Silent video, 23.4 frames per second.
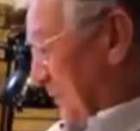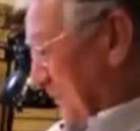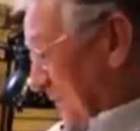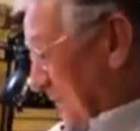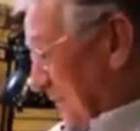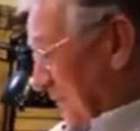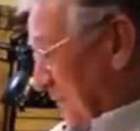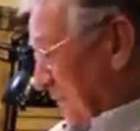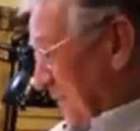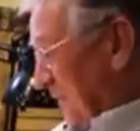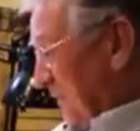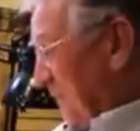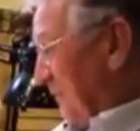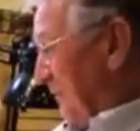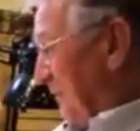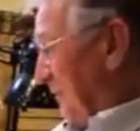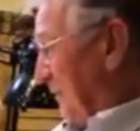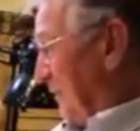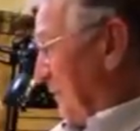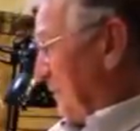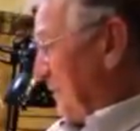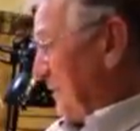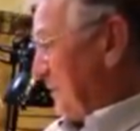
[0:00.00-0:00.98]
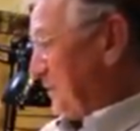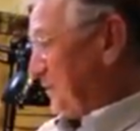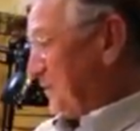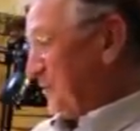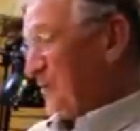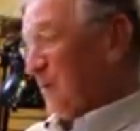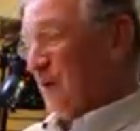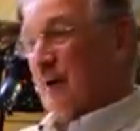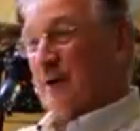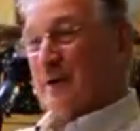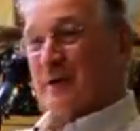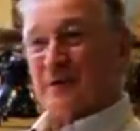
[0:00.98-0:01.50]
when we when we
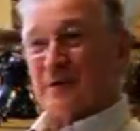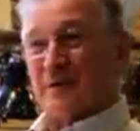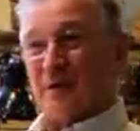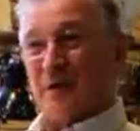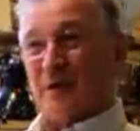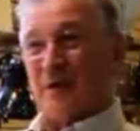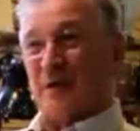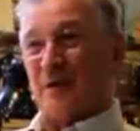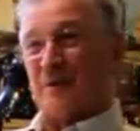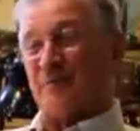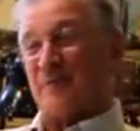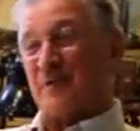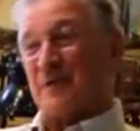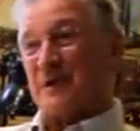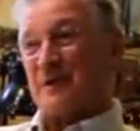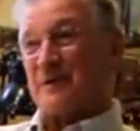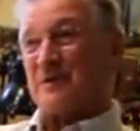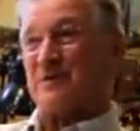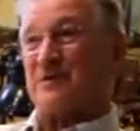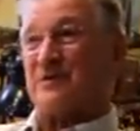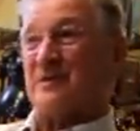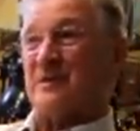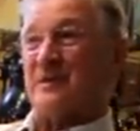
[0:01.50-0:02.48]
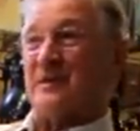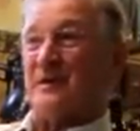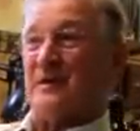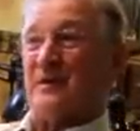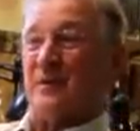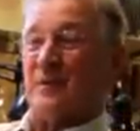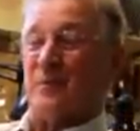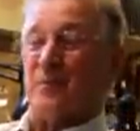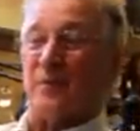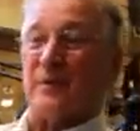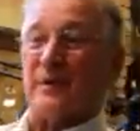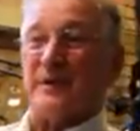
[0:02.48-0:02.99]
started all of this,
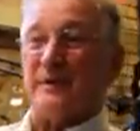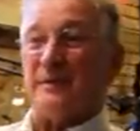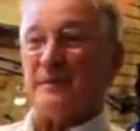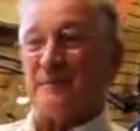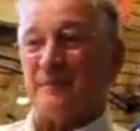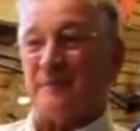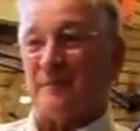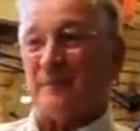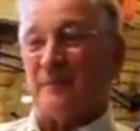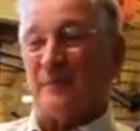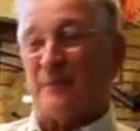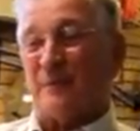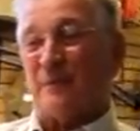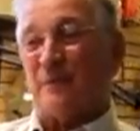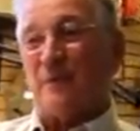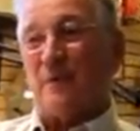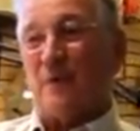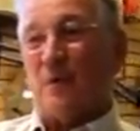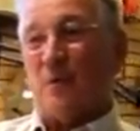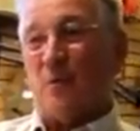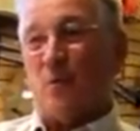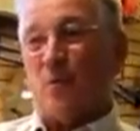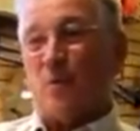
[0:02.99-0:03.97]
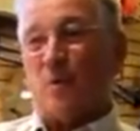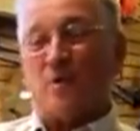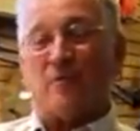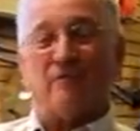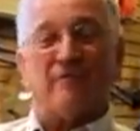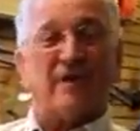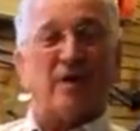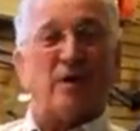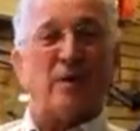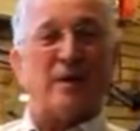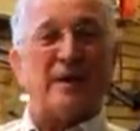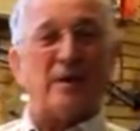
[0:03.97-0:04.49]
we were
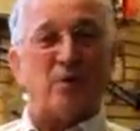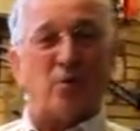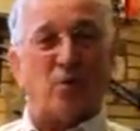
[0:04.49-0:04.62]
very